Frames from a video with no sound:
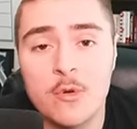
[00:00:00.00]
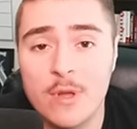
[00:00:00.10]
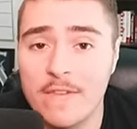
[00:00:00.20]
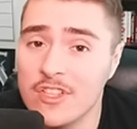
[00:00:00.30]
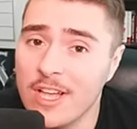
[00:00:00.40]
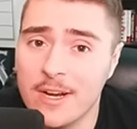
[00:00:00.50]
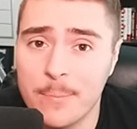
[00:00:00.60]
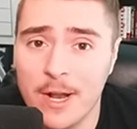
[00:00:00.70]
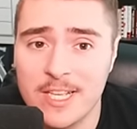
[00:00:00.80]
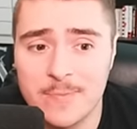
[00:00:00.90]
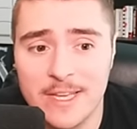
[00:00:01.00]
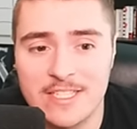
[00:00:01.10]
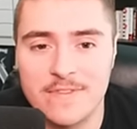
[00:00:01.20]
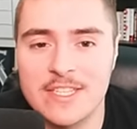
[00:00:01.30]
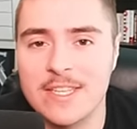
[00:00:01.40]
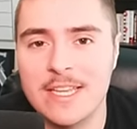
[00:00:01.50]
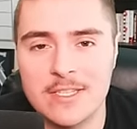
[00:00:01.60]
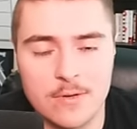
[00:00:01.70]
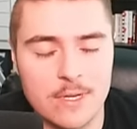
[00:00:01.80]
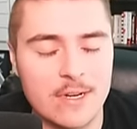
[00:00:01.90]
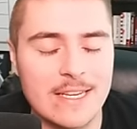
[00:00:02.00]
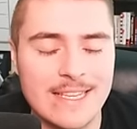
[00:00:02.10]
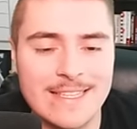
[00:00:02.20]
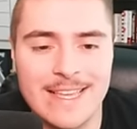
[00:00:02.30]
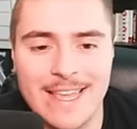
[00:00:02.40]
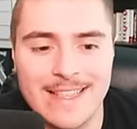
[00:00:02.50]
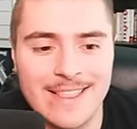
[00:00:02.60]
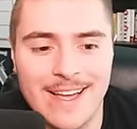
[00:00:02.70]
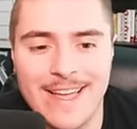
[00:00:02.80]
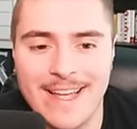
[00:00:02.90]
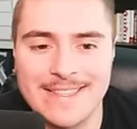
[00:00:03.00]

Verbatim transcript: We have a lot of prospects visiting, so there is a lot at